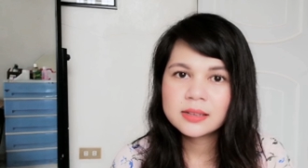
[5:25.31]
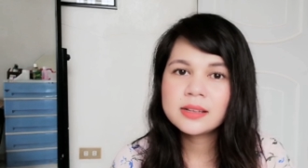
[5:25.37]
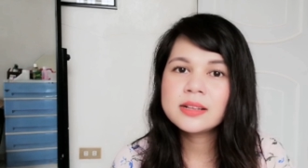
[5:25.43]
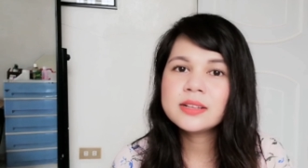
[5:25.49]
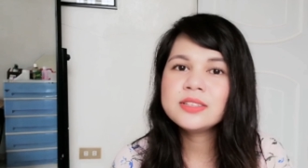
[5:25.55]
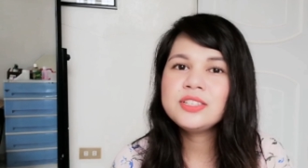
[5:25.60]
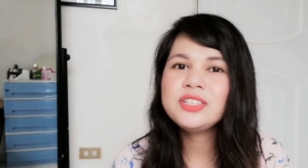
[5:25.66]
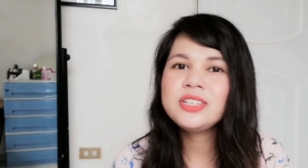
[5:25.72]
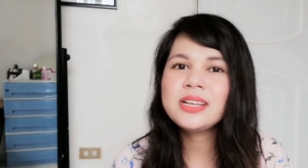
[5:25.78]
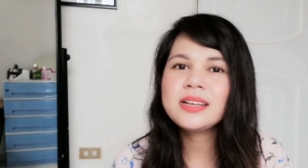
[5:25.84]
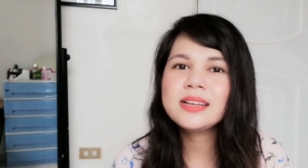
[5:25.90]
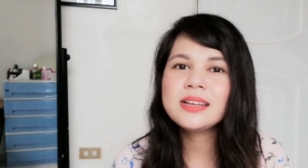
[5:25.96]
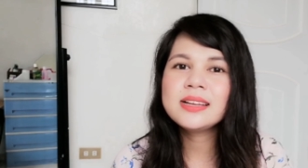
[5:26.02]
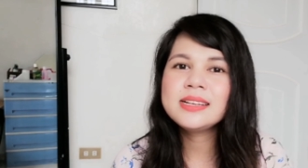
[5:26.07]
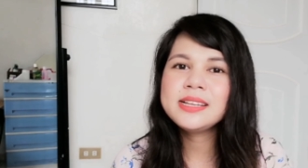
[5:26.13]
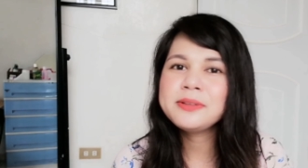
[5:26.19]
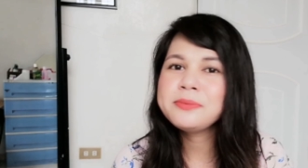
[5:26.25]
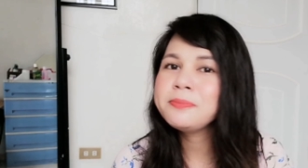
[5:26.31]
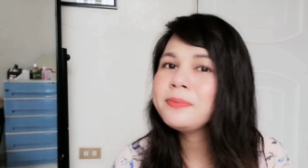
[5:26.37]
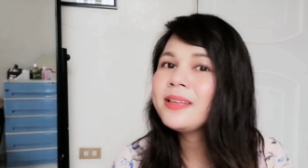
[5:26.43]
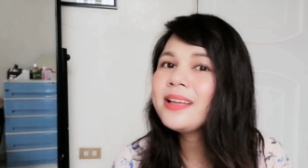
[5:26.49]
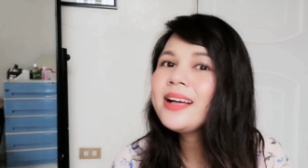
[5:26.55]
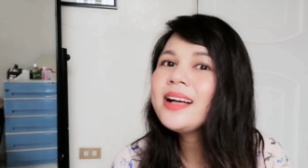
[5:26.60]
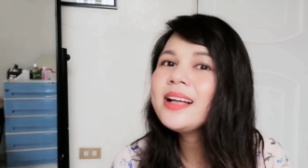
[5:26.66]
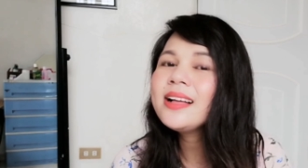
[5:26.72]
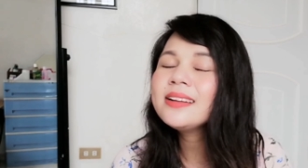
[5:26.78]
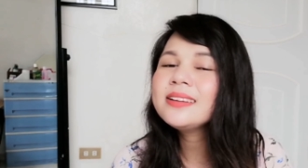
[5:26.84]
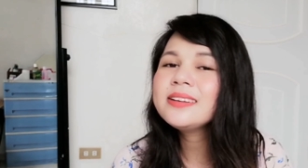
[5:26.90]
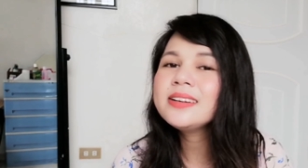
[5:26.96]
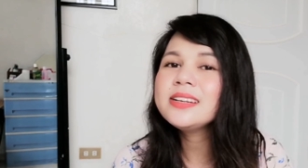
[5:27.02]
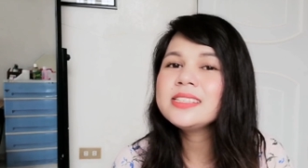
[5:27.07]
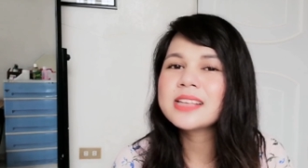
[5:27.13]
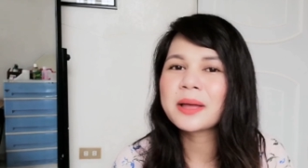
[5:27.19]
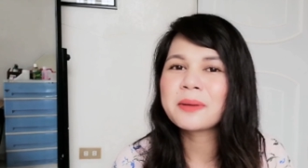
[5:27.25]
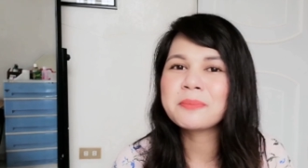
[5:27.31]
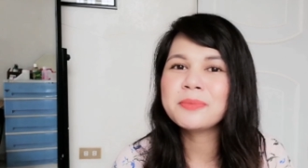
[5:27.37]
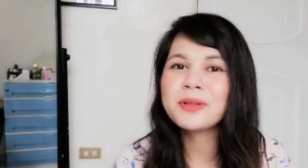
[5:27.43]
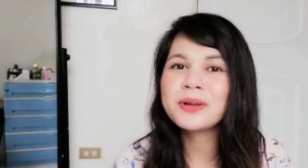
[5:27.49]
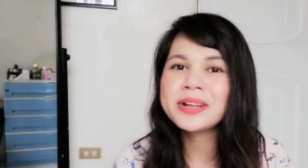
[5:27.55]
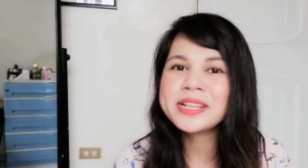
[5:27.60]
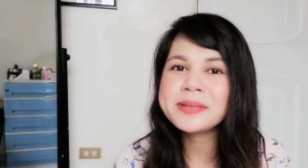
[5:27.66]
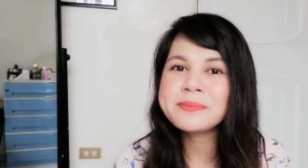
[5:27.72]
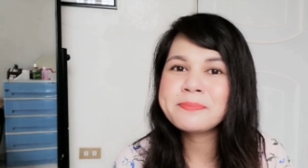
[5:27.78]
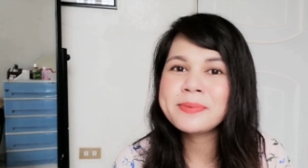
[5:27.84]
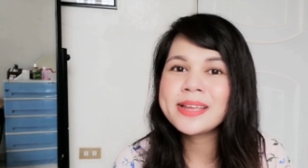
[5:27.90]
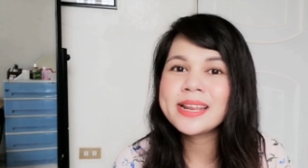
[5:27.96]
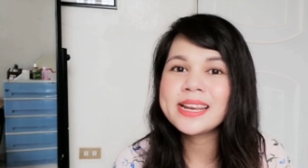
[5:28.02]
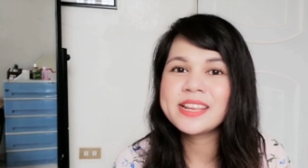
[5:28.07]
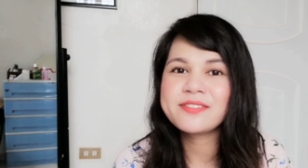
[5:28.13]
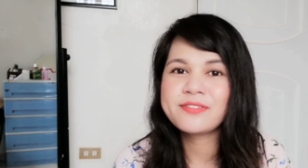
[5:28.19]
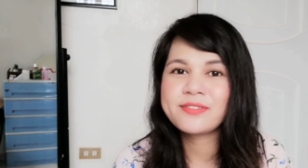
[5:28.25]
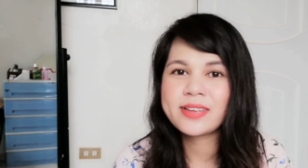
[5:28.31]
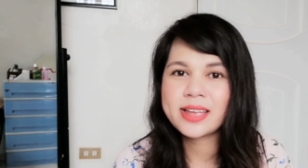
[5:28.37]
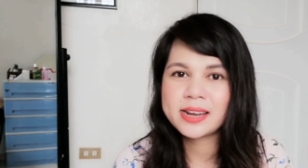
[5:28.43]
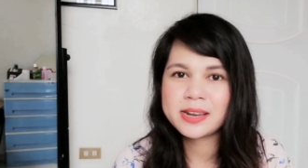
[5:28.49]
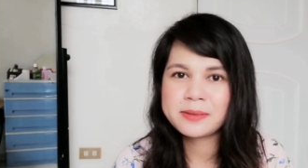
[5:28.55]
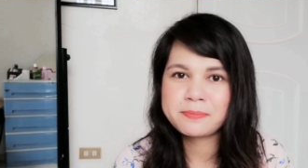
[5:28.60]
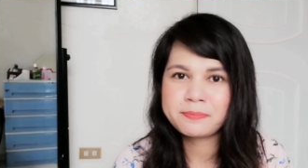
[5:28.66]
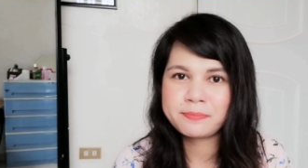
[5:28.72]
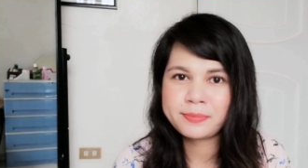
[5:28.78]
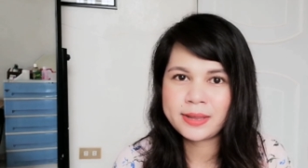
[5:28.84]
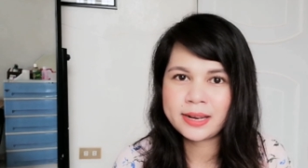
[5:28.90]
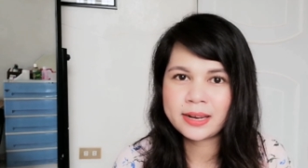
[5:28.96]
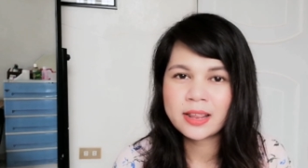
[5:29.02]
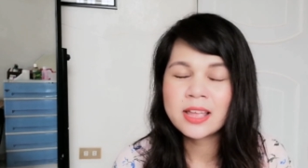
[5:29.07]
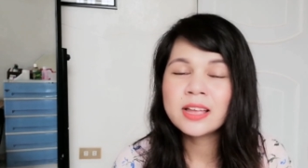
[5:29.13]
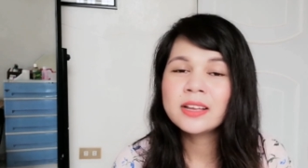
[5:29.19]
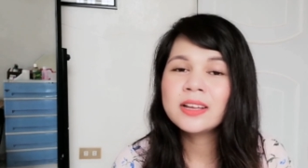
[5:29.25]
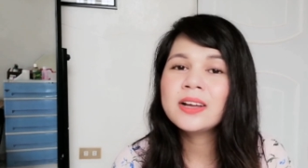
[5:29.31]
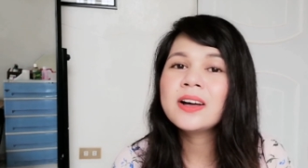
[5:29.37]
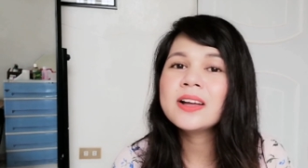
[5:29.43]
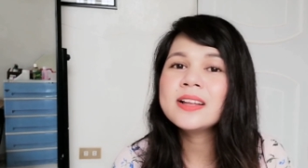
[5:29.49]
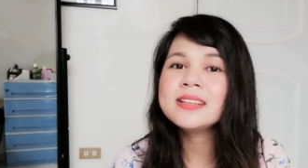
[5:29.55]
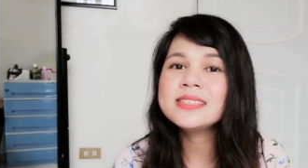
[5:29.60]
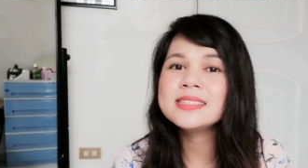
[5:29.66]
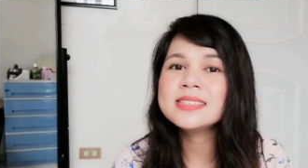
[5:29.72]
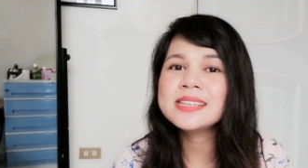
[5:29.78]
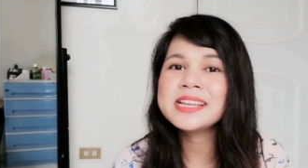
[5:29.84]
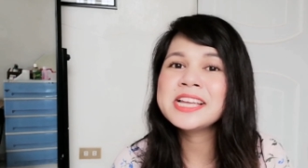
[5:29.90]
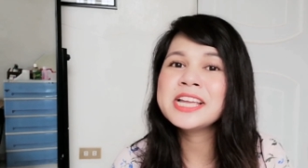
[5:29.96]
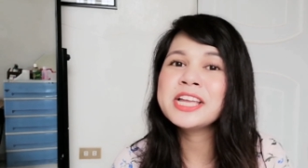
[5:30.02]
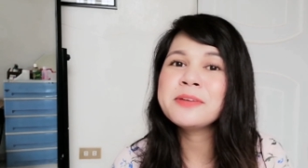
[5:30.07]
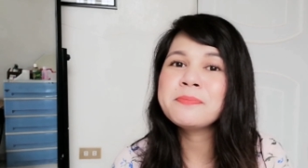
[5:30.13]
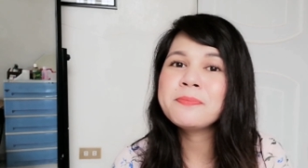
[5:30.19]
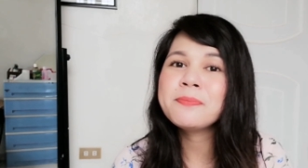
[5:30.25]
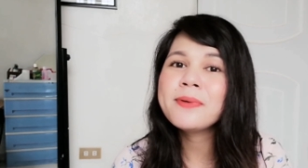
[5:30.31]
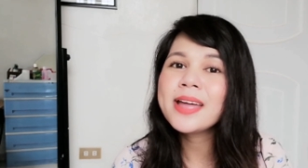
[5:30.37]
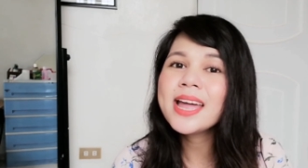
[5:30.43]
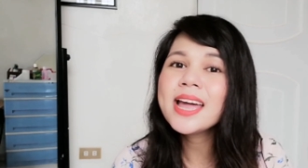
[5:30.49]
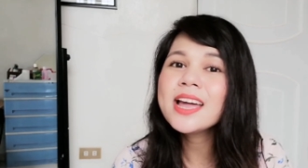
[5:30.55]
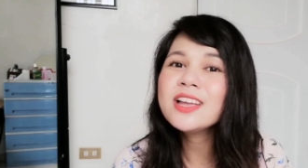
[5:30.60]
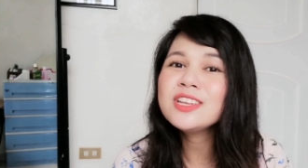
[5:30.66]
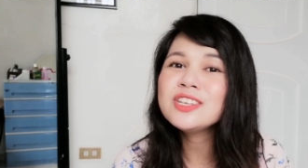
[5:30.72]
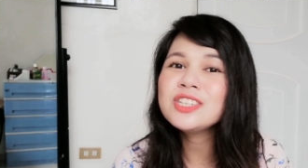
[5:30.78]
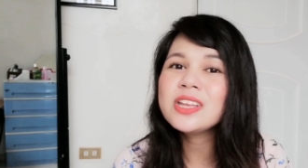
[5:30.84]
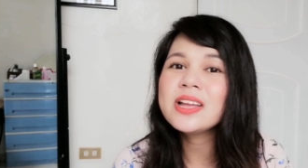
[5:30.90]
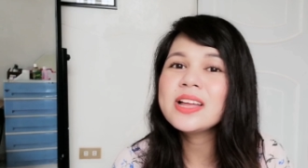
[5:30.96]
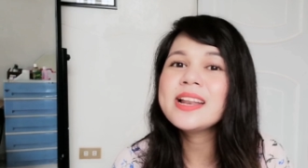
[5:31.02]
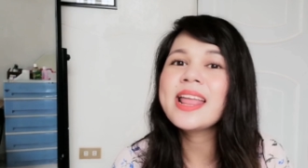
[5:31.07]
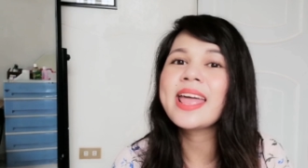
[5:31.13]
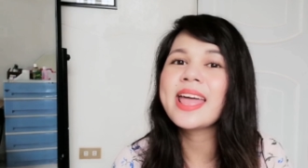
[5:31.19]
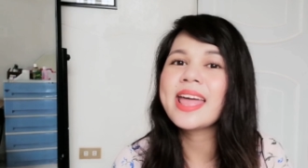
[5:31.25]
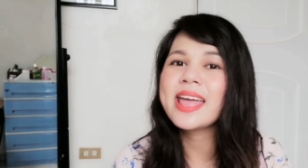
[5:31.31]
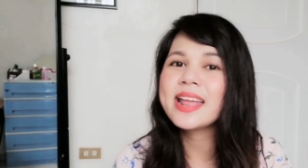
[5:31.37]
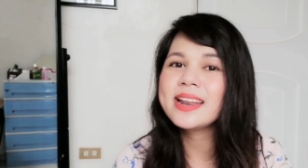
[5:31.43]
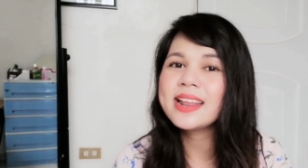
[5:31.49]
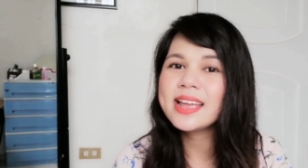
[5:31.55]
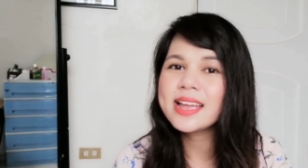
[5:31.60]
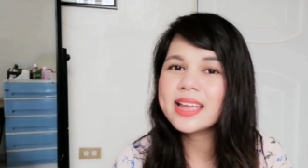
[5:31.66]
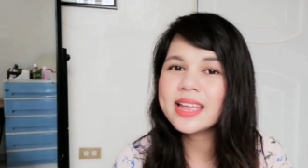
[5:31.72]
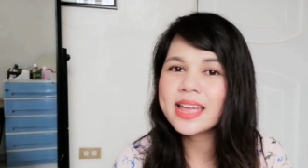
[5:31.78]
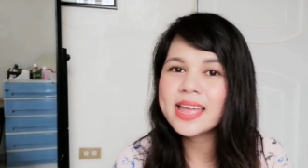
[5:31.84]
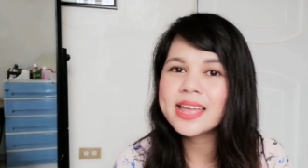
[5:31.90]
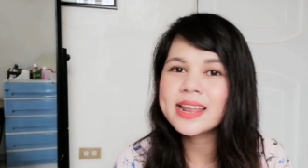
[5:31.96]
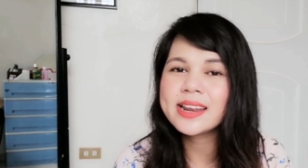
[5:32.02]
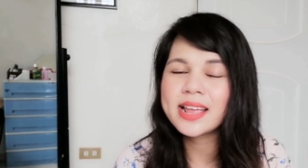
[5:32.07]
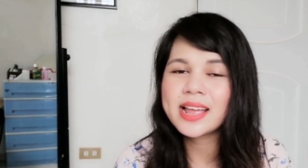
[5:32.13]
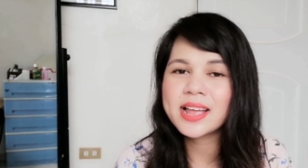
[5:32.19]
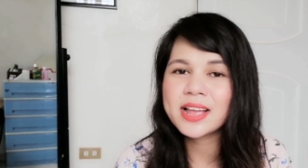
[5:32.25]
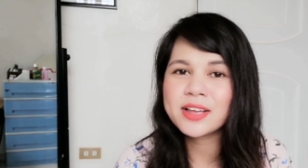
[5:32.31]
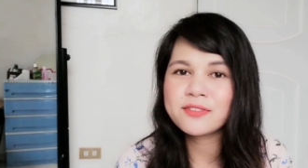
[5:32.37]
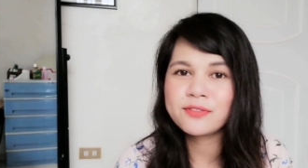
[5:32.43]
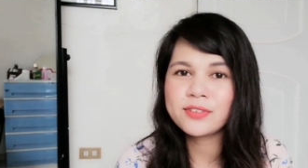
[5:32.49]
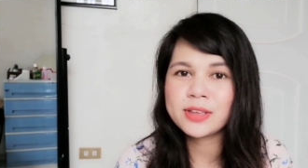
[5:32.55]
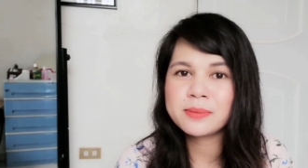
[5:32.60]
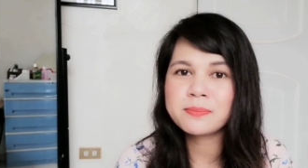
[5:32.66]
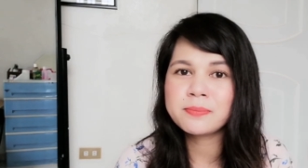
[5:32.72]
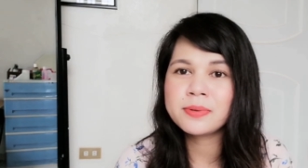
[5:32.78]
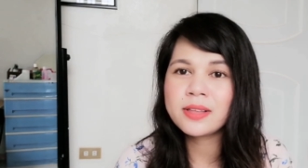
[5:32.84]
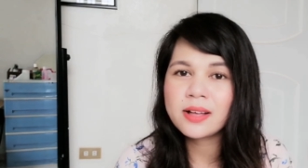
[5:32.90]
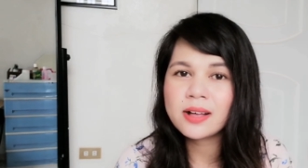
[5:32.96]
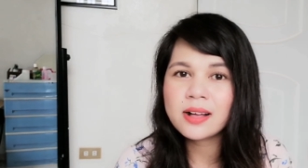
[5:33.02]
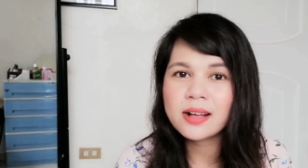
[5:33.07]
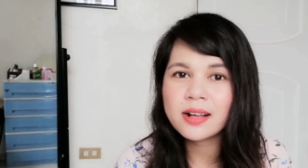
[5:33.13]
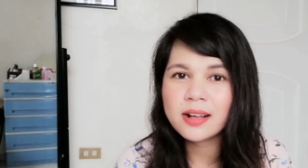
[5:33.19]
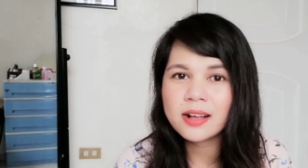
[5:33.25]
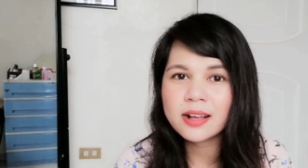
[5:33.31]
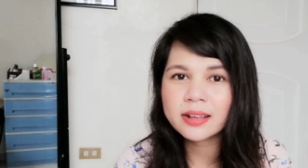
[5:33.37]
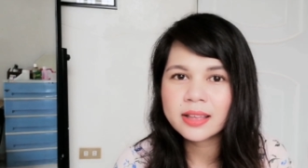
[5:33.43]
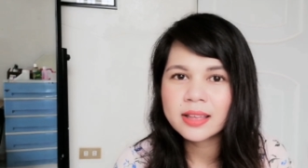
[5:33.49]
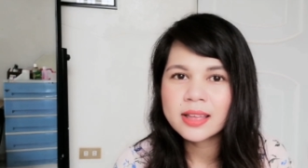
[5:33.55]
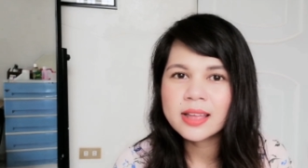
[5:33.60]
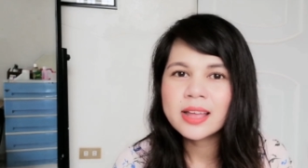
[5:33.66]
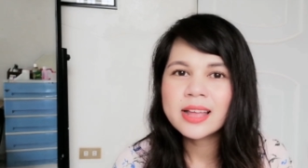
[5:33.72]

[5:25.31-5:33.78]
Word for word: Cold channel blockers, amlodipine, felodipine, constipation, headache, and A V block.